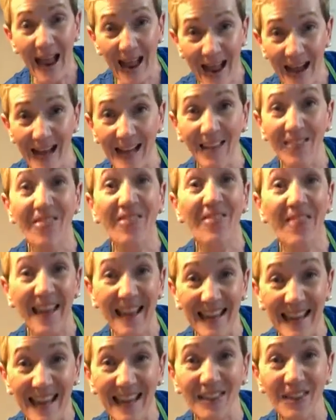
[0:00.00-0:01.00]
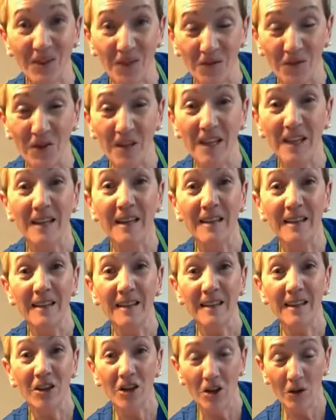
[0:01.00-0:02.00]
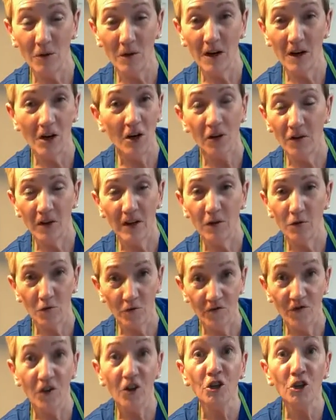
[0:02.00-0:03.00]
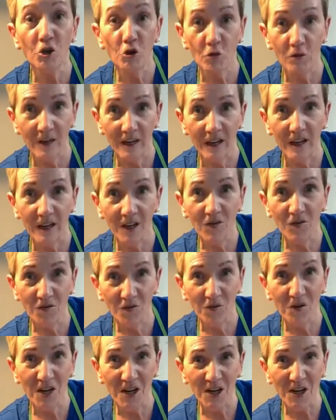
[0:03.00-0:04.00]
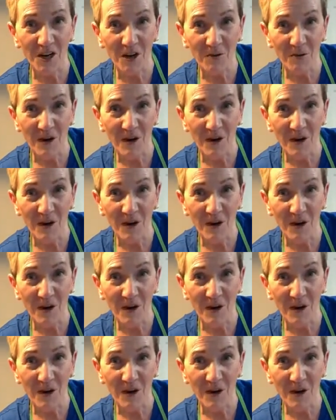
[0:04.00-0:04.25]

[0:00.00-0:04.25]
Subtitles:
And they get the free cookware, or the virtually free